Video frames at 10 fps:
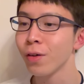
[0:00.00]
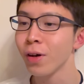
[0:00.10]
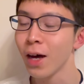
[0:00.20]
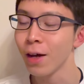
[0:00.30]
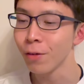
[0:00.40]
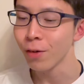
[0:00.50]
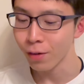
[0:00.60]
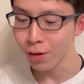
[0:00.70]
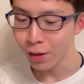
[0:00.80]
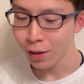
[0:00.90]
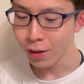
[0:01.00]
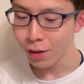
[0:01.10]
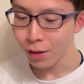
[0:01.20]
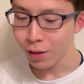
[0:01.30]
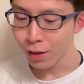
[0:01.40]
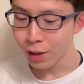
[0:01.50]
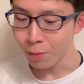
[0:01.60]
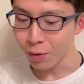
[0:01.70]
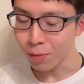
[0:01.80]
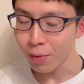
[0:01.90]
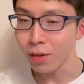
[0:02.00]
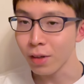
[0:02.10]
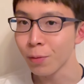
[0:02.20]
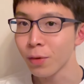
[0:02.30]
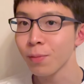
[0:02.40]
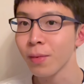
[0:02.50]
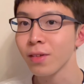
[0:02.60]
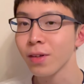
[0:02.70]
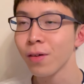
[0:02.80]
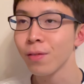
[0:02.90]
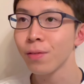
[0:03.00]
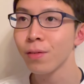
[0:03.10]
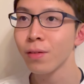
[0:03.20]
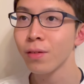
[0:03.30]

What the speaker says: I will immerse myself